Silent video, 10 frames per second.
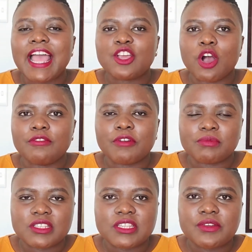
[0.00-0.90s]
that I got
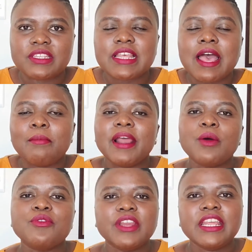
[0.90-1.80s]
from the series.
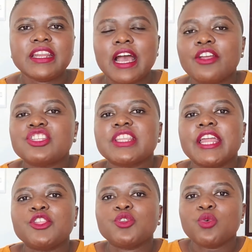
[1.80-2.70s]
But I would really encourage
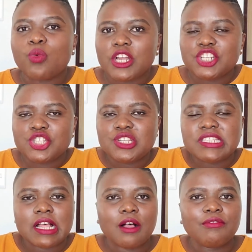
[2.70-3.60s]
that you watch it
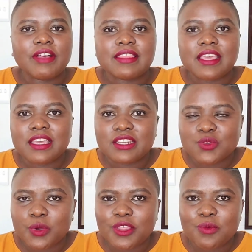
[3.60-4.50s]
yourself. I think it
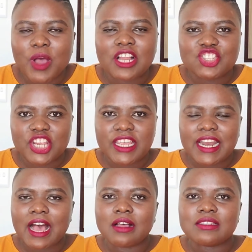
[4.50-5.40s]
is worthwhile.
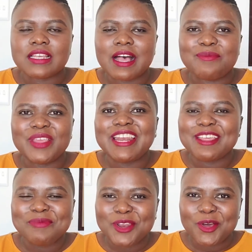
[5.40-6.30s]
Check it out
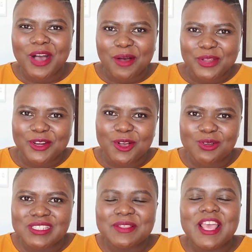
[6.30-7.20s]
and let me know how it
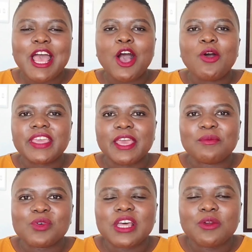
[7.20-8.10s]
goes.
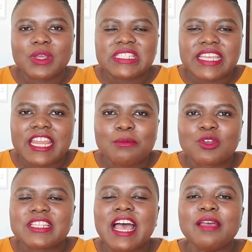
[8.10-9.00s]
Okay, without wasting
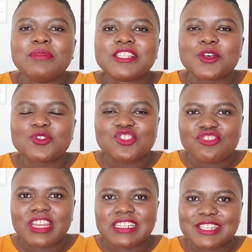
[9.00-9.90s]
any more time, let's go
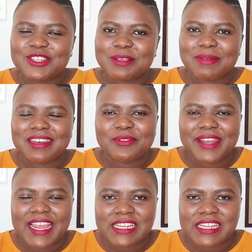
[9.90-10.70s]
straight into the money